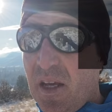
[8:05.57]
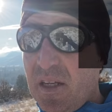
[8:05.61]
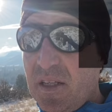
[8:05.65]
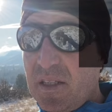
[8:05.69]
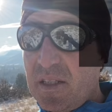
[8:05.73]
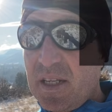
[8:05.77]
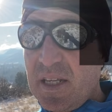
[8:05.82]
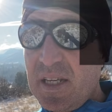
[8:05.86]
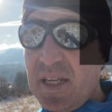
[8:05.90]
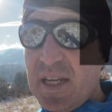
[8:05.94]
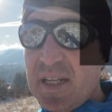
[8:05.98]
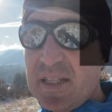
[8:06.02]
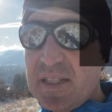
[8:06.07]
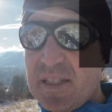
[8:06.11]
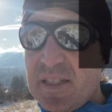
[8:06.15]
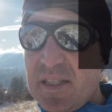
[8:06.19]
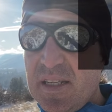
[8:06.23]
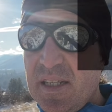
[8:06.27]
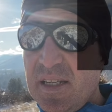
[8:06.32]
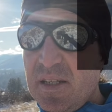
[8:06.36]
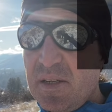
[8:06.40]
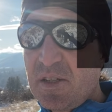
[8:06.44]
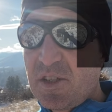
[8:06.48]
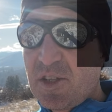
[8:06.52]
t and
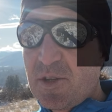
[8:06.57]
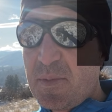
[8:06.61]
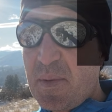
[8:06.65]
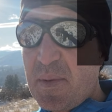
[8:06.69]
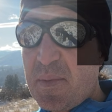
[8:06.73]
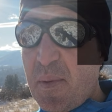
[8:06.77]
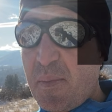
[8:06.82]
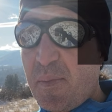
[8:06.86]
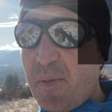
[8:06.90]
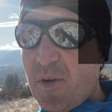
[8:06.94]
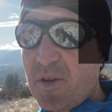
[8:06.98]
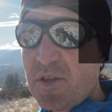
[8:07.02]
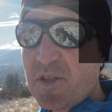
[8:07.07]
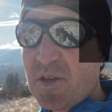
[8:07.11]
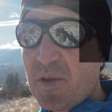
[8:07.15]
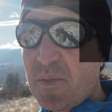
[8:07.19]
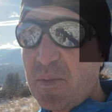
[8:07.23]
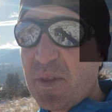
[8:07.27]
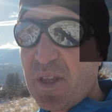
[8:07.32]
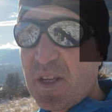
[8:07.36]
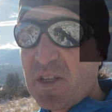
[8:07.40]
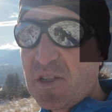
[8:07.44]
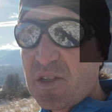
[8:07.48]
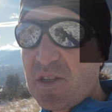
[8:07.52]
z should be proportional,
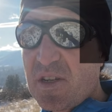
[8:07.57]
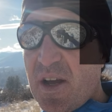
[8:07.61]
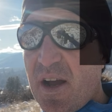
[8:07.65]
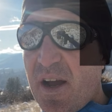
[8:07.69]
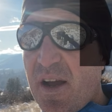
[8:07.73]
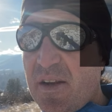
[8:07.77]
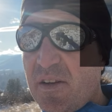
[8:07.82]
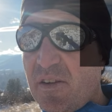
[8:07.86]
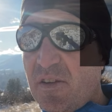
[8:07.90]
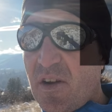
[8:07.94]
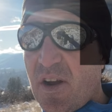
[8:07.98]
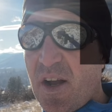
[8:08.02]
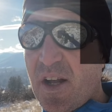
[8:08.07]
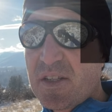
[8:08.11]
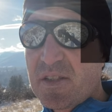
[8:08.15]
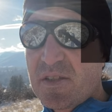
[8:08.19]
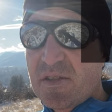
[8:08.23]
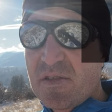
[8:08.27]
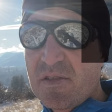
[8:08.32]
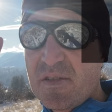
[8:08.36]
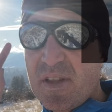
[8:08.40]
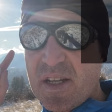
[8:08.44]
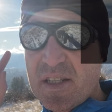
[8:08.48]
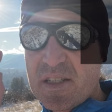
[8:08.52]
but they should not cross
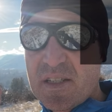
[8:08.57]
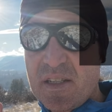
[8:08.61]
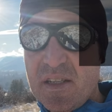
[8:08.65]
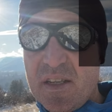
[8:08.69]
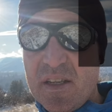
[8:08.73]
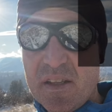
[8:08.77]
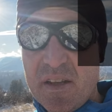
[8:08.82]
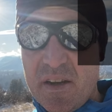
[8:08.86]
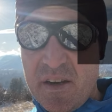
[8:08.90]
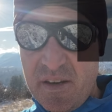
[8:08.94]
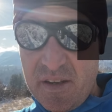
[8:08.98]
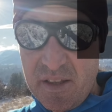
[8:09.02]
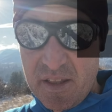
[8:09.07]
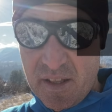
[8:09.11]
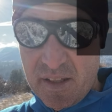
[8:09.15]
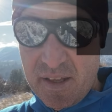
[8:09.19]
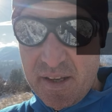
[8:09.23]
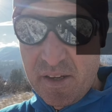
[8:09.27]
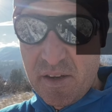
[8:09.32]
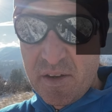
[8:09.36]
through that singularity in the light